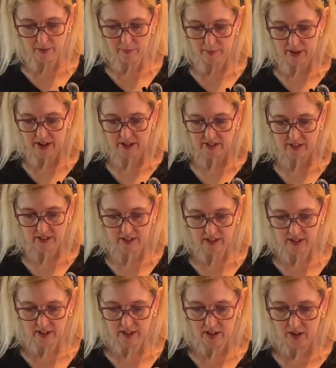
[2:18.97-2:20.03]
the best
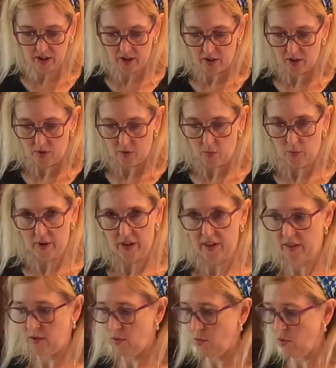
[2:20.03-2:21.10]

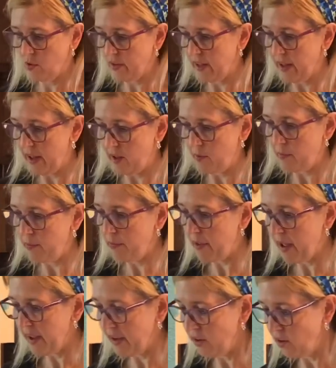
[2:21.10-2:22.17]
with rolling out
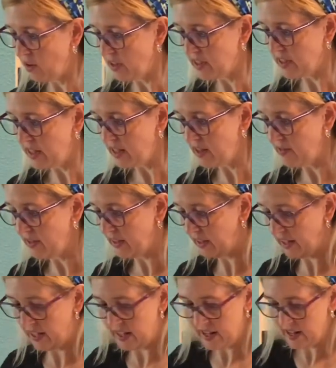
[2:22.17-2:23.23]
pie crust
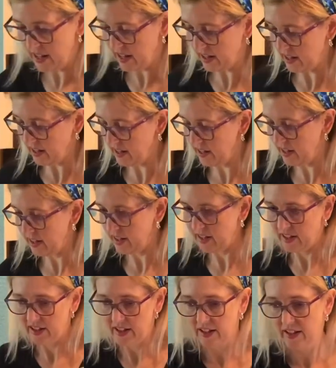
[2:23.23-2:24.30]
evenly.
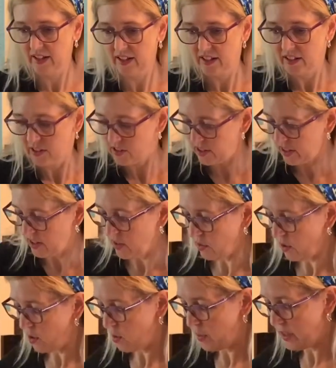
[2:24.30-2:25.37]
They
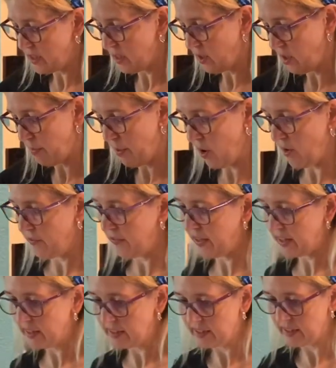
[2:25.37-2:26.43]
don't always look
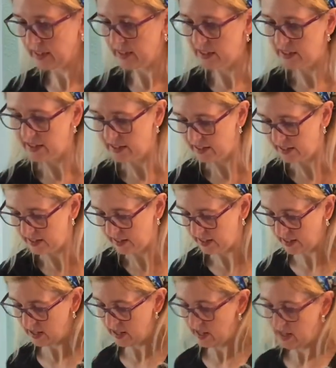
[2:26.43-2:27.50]
perfect.
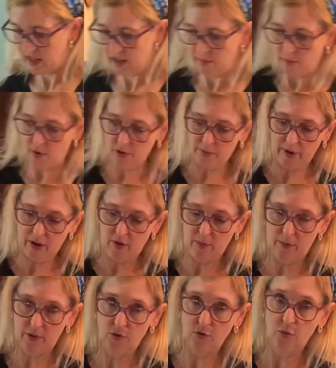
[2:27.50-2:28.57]
Both my
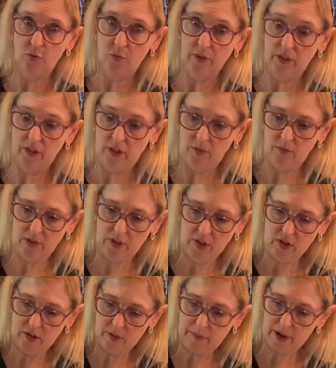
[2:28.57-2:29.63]
grandmothers were really, really
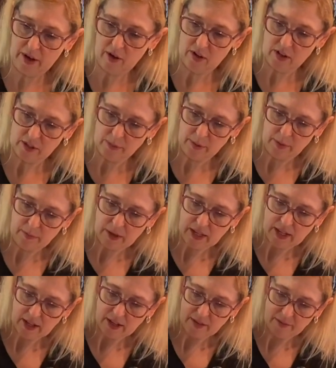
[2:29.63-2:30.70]
good at pie crust, but
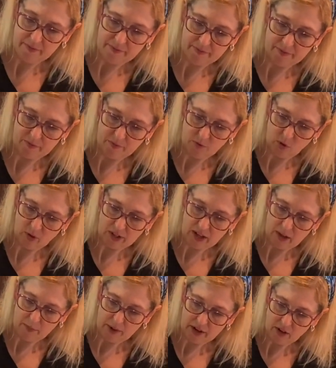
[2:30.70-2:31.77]
me, rolling
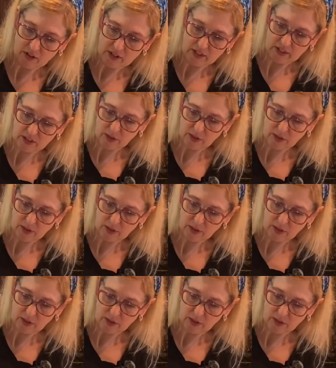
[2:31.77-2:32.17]
out pie crust, not